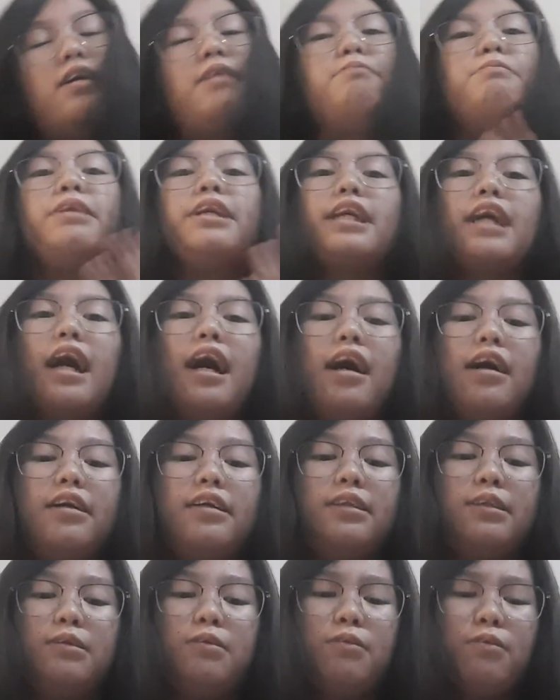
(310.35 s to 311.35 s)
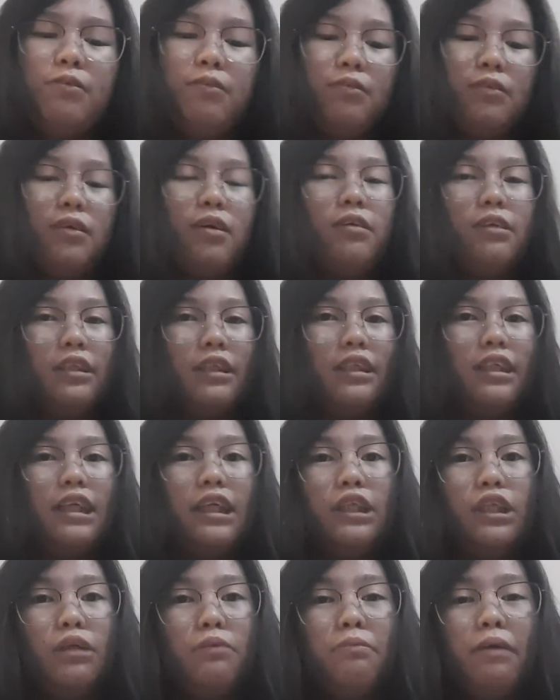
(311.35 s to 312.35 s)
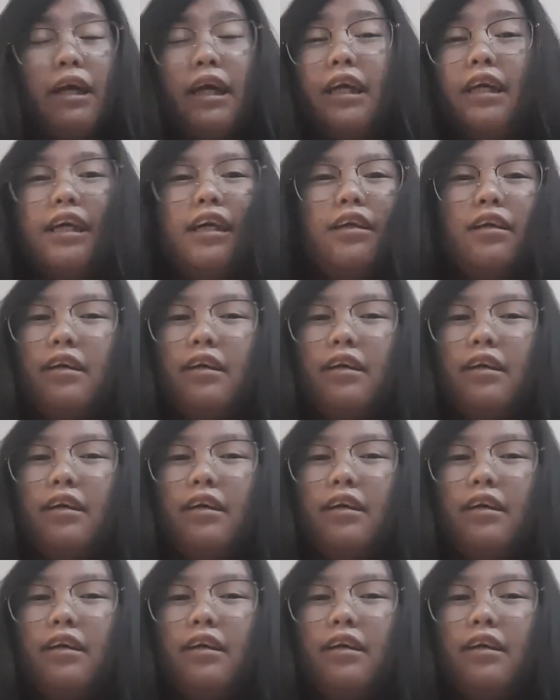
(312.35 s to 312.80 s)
because who knows, the tissue may